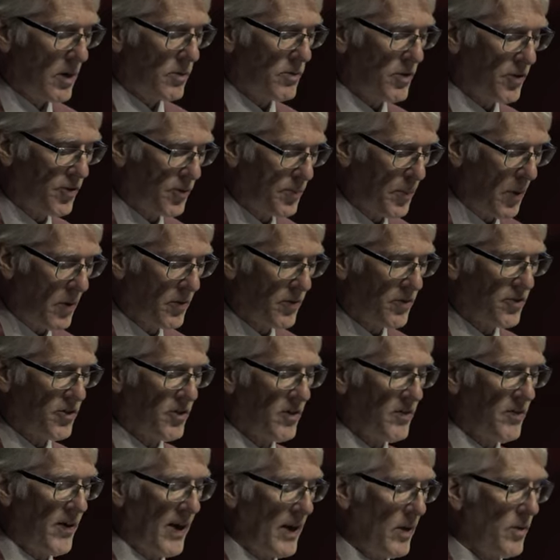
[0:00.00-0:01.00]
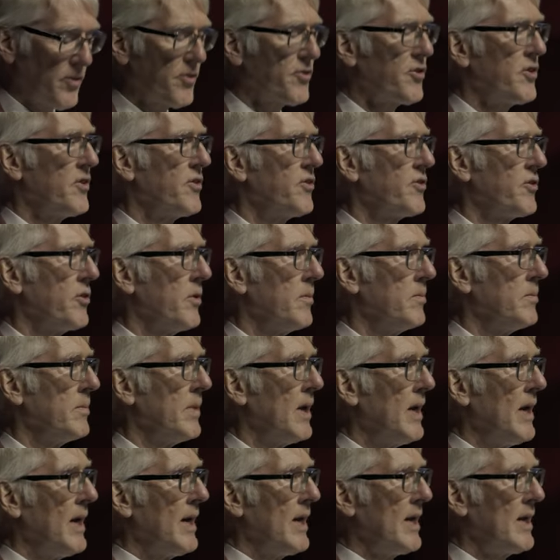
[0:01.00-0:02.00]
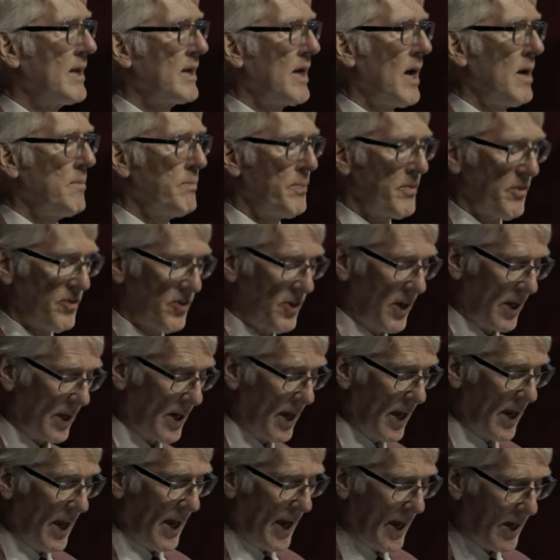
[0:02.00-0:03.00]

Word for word: responsive health system encompassing